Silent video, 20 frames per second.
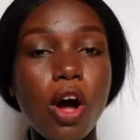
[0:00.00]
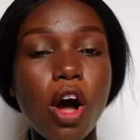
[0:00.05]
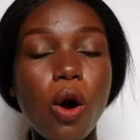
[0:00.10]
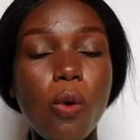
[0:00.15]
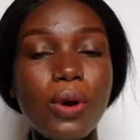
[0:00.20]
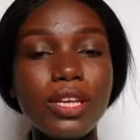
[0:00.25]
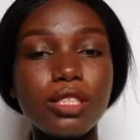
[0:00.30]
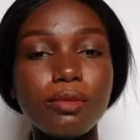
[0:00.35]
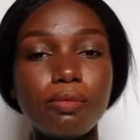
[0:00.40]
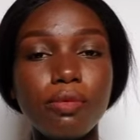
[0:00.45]

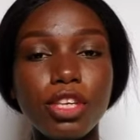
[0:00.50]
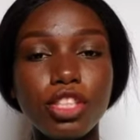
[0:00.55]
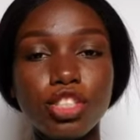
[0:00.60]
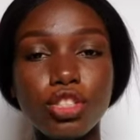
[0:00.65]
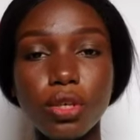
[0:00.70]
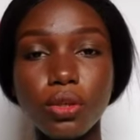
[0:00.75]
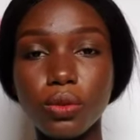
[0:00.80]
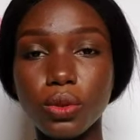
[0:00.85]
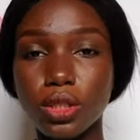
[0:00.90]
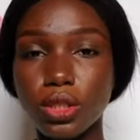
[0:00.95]
Always make
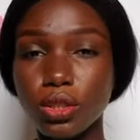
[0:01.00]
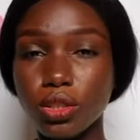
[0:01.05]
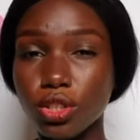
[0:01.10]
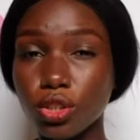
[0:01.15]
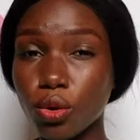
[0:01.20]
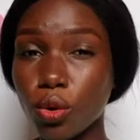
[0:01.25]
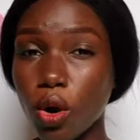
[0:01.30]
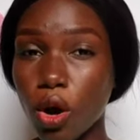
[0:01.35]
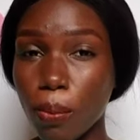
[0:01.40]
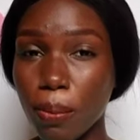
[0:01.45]
sure you
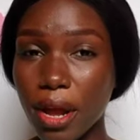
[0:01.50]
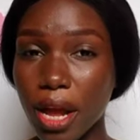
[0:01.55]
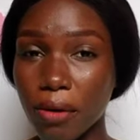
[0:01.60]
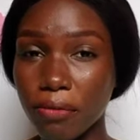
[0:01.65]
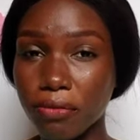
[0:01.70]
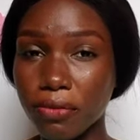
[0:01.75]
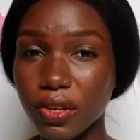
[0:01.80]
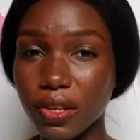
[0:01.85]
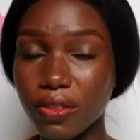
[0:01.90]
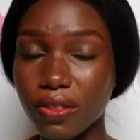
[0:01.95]
show up
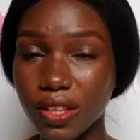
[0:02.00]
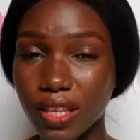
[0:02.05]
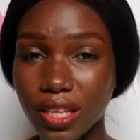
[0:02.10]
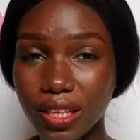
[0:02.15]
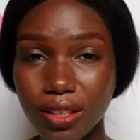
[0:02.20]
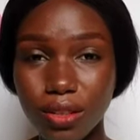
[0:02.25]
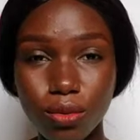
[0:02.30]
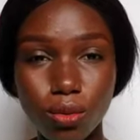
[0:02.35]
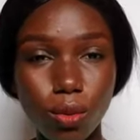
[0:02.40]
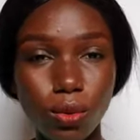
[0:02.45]
every
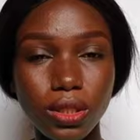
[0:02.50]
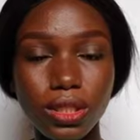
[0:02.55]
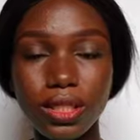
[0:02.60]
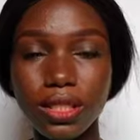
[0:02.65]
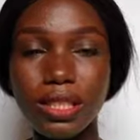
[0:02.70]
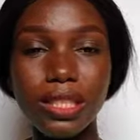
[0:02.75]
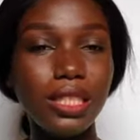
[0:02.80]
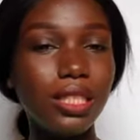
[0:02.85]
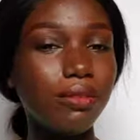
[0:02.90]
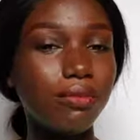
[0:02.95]
day. Don't
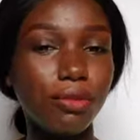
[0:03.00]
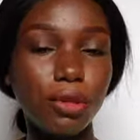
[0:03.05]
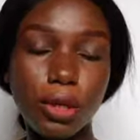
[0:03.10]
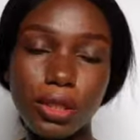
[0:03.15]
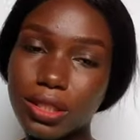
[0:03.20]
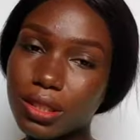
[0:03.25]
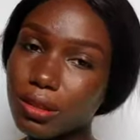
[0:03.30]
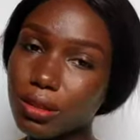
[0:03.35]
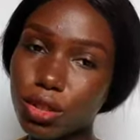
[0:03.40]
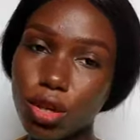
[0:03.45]
leave
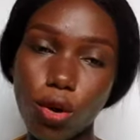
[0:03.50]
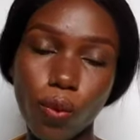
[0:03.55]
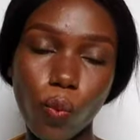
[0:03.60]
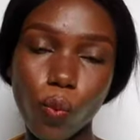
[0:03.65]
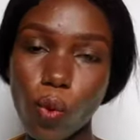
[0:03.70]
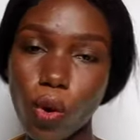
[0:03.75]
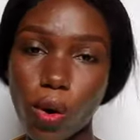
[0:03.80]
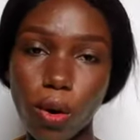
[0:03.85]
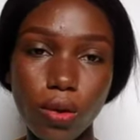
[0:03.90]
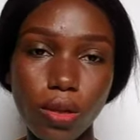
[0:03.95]
your
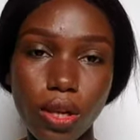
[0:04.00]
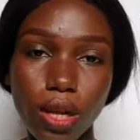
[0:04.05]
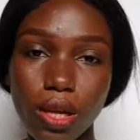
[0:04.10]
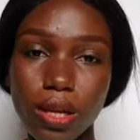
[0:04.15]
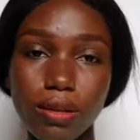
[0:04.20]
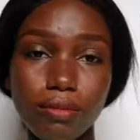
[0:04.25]
world